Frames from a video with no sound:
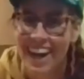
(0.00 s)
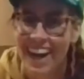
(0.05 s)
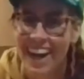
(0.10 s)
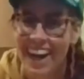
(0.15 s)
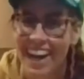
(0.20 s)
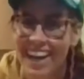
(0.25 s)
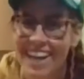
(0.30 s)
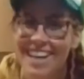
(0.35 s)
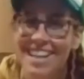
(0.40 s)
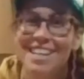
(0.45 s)

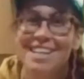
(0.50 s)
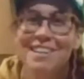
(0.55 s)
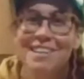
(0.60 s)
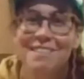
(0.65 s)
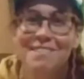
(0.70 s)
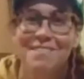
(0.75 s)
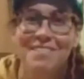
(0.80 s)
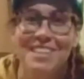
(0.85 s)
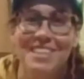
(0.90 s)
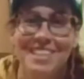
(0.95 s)
fridge clean
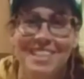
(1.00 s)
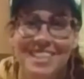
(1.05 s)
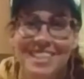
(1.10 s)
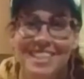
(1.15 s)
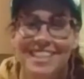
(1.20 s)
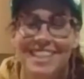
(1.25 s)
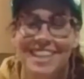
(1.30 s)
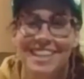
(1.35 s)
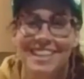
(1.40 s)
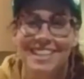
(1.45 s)
out
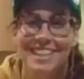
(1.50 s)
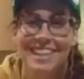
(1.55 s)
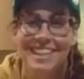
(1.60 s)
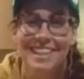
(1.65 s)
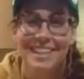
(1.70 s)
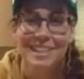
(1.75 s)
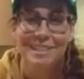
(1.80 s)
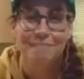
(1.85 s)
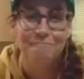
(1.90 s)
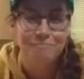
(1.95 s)
later.
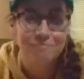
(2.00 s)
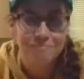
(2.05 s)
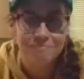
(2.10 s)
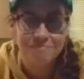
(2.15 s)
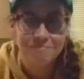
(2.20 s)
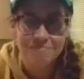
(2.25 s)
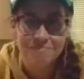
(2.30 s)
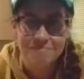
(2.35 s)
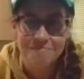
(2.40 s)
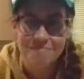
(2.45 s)

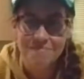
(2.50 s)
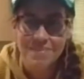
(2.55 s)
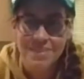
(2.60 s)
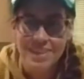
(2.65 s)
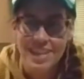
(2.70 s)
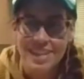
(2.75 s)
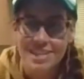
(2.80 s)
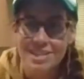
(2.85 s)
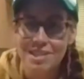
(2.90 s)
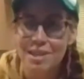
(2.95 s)
So my
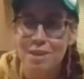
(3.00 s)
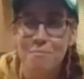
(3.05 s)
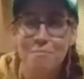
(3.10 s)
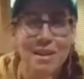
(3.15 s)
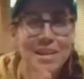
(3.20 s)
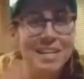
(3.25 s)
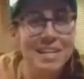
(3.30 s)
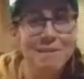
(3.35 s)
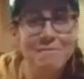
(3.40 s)
name is Kaitie